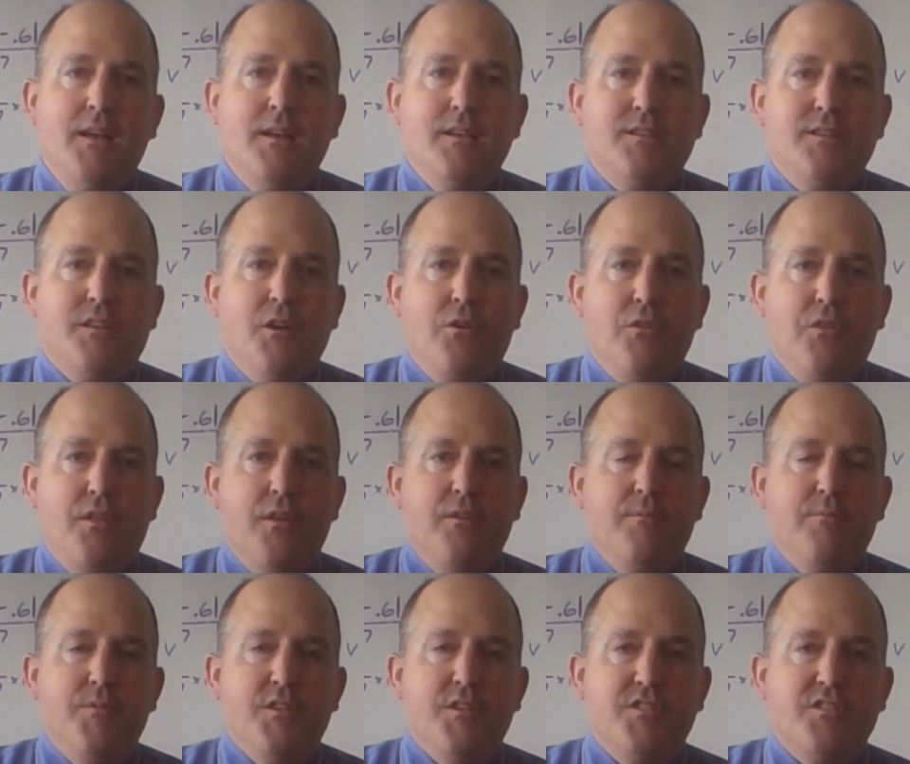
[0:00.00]
So
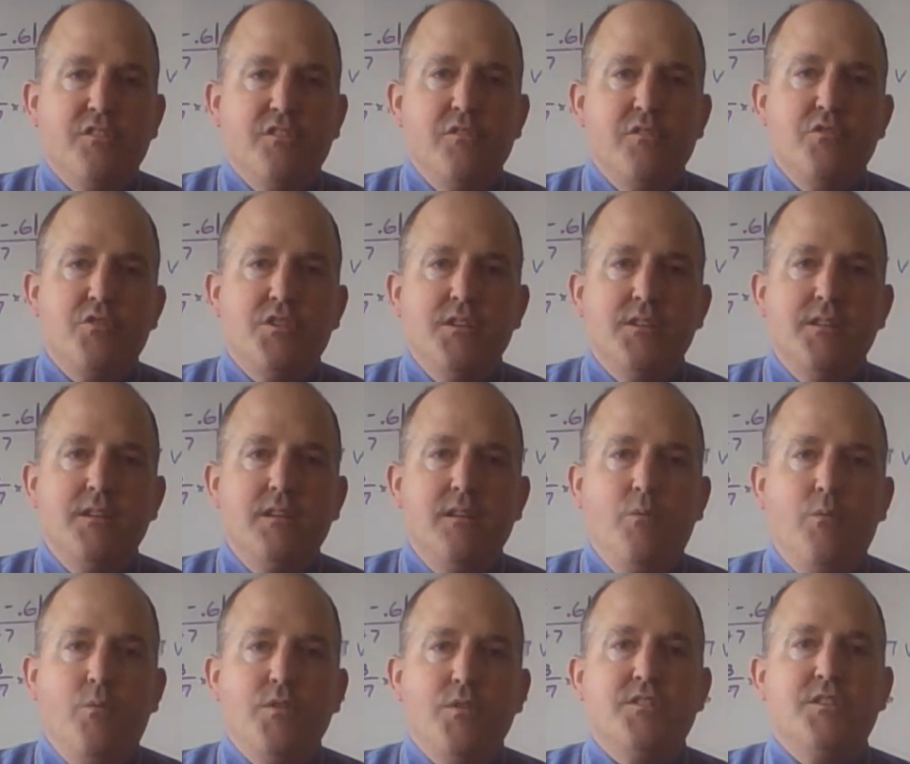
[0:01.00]
the solution
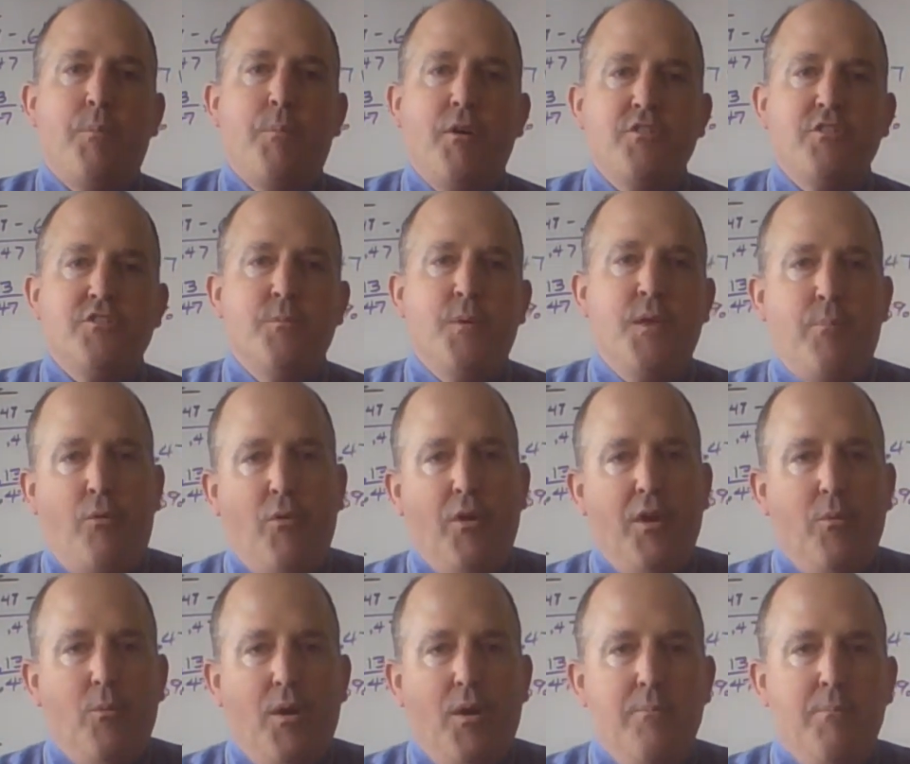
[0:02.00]
was supposed to be
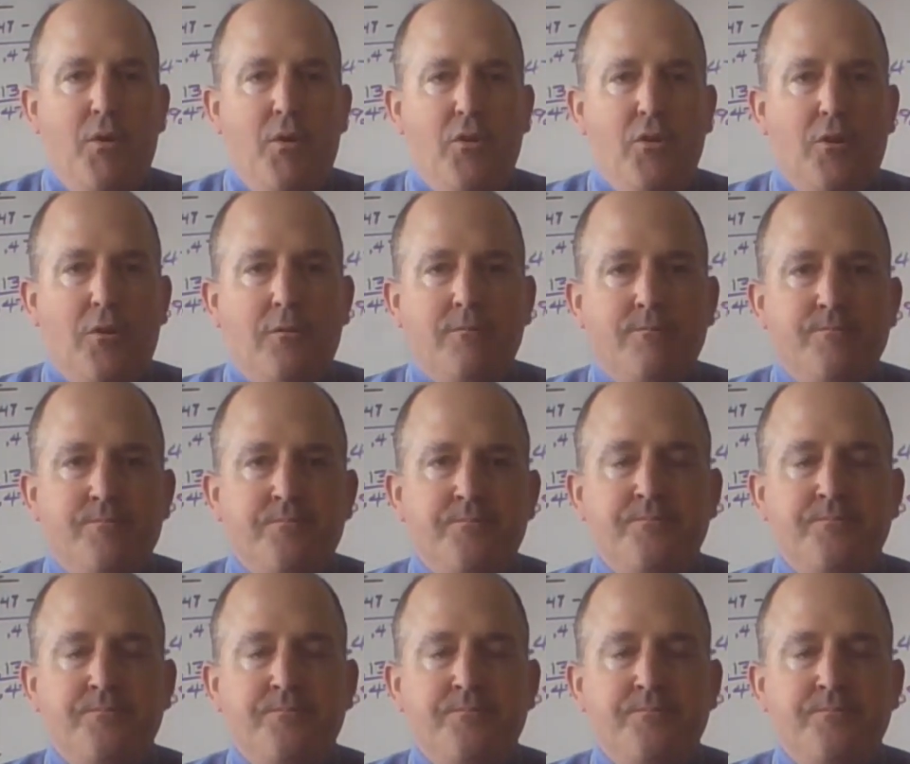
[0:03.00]
0.1 molar.